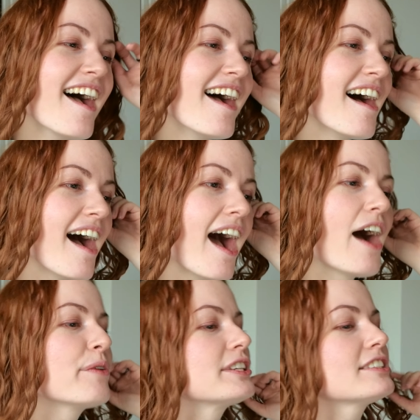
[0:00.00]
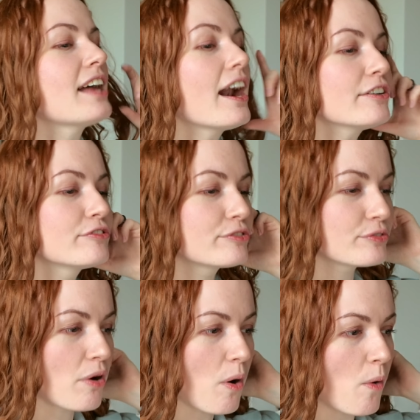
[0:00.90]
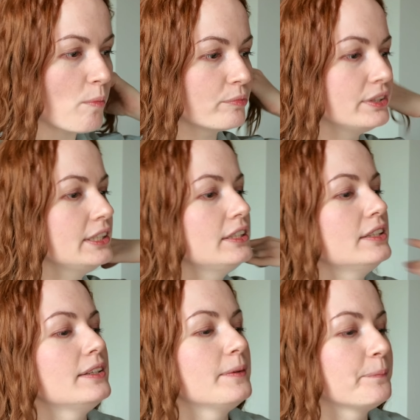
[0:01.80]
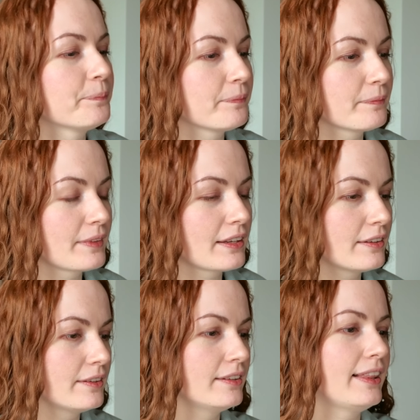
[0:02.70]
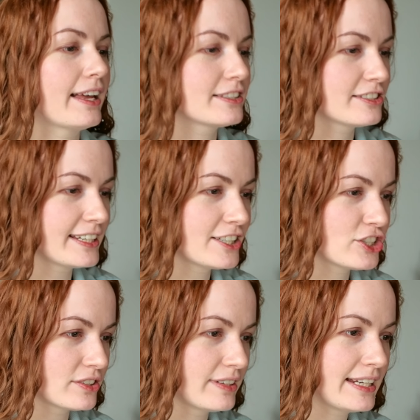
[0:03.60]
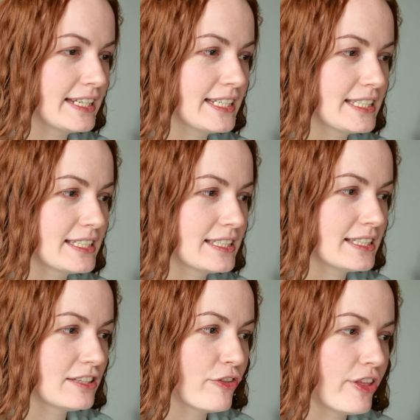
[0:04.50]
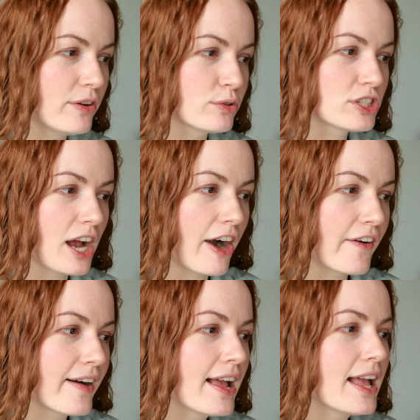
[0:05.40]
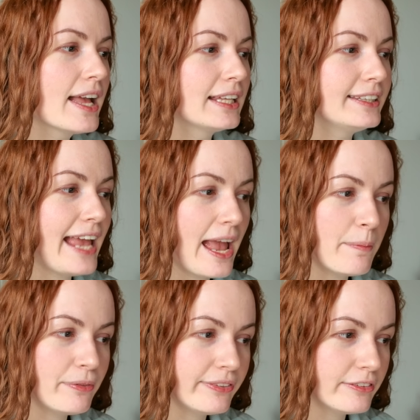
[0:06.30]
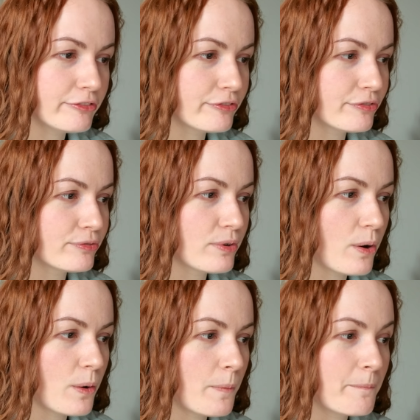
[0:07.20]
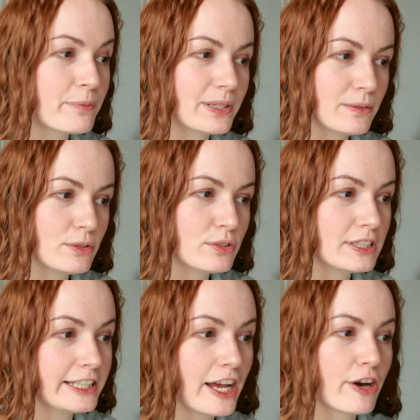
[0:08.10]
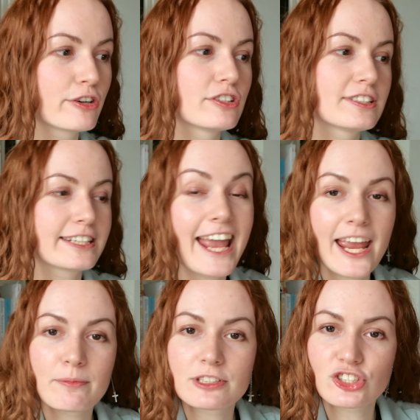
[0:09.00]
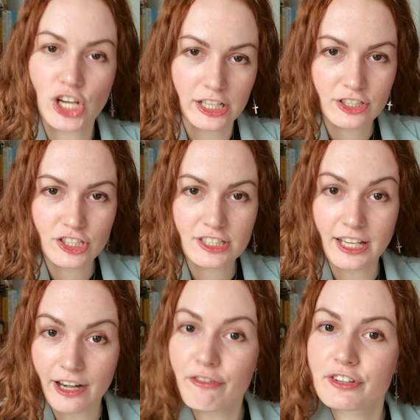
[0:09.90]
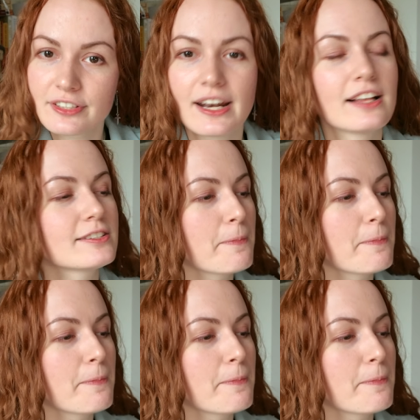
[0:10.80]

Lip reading: I will start from the last section. Those are depth from previous years, games, challenges, and everything else.